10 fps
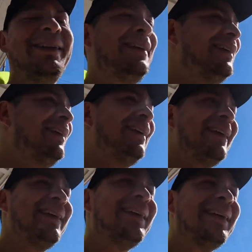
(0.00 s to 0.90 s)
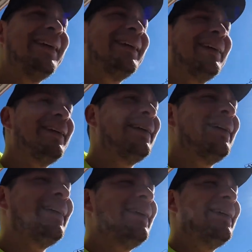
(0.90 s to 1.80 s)
put in, went to start, and it
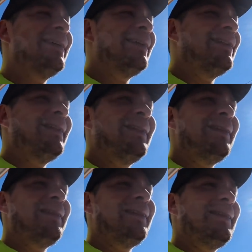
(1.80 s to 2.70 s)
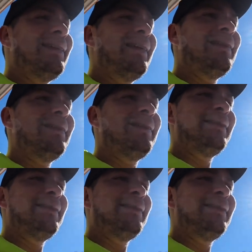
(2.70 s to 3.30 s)
wouldn't start, so I wanted to... I'd go